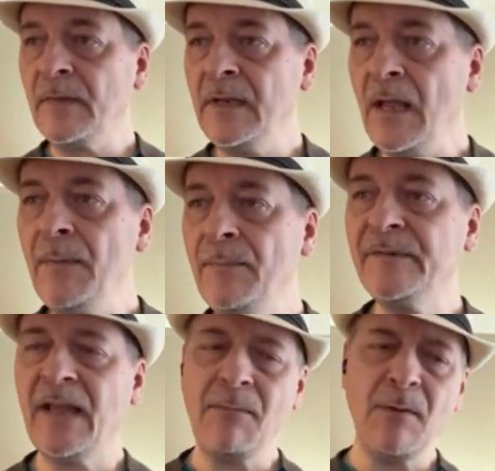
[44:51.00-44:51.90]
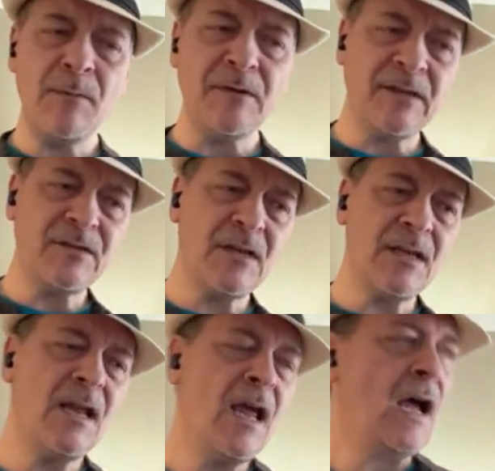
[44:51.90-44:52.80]
yeah, people say, I'm a
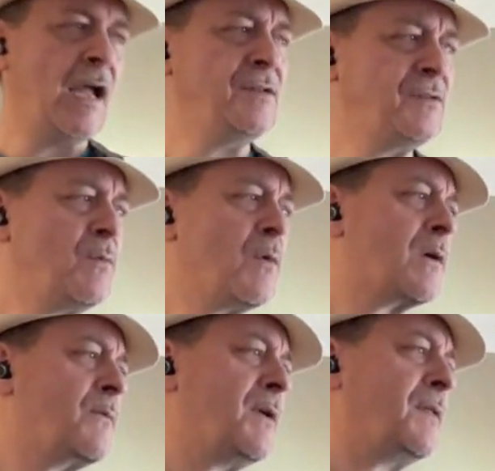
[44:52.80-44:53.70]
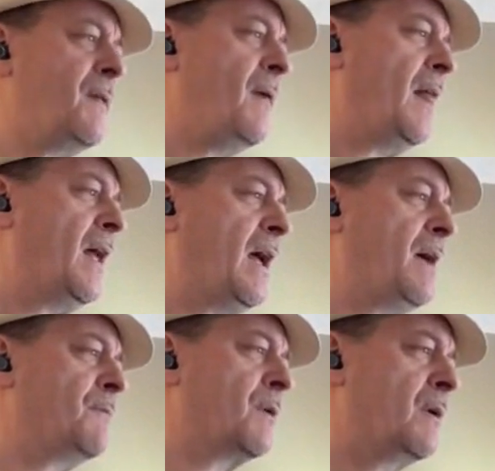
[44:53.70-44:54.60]
musician. I used to work with
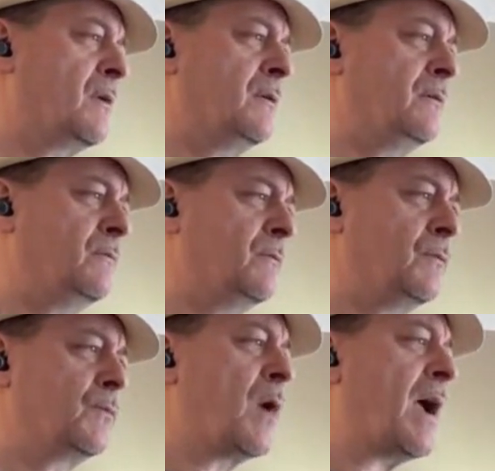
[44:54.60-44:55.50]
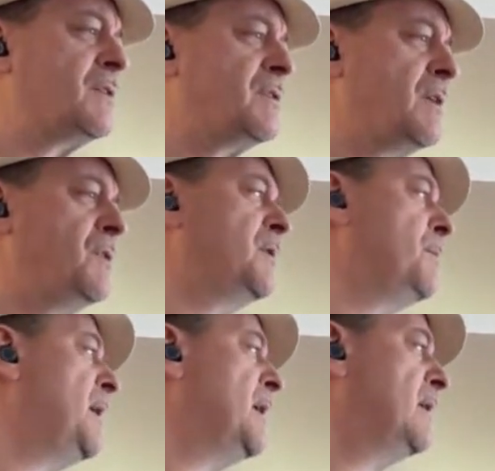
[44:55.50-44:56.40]
um, Rush. I used to
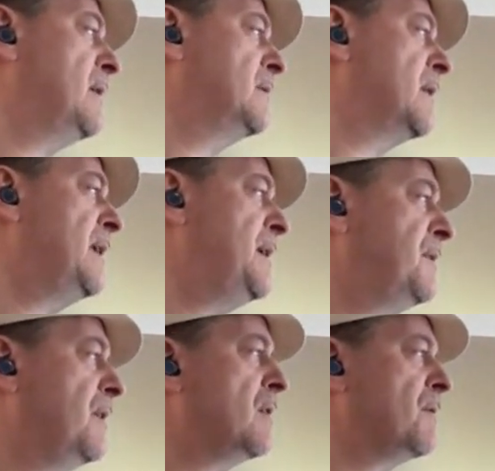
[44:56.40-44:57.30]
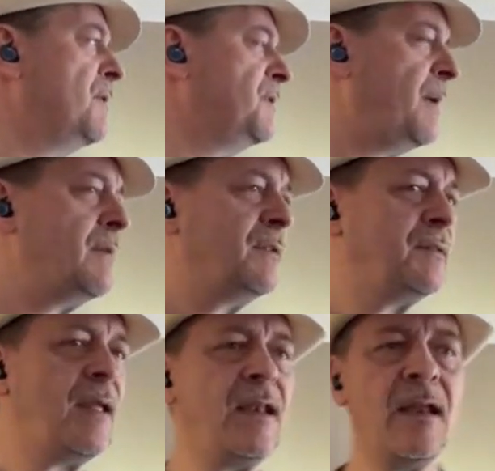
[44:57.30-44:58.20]
be the lead singer of this band,
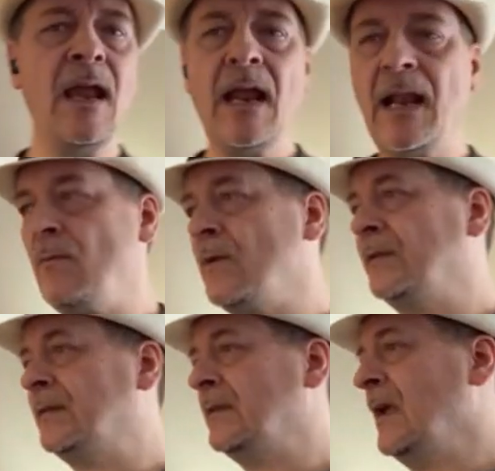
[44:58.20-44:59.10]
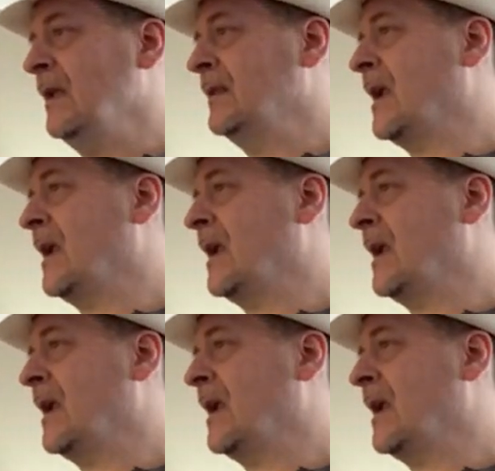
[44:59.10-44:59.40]
this band, and I was the